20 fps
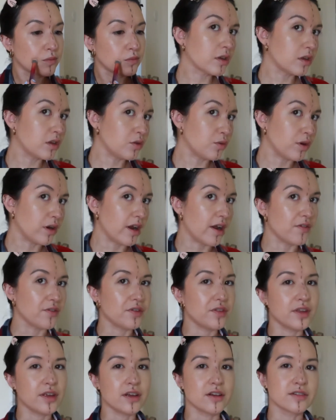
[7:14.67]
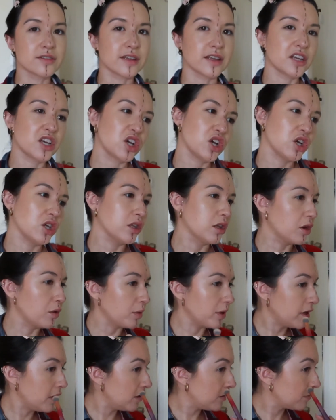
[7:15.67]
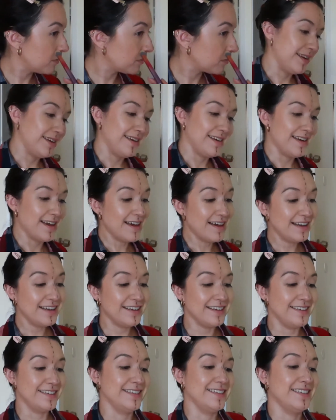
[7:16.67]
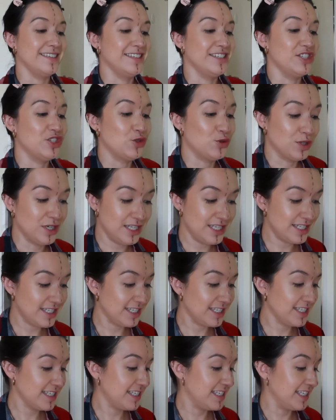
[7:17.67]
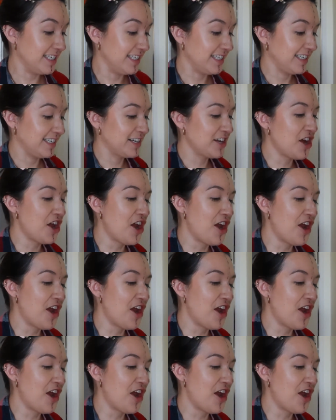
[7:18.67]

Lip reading: And you want everything else like glowy, but not in 2016.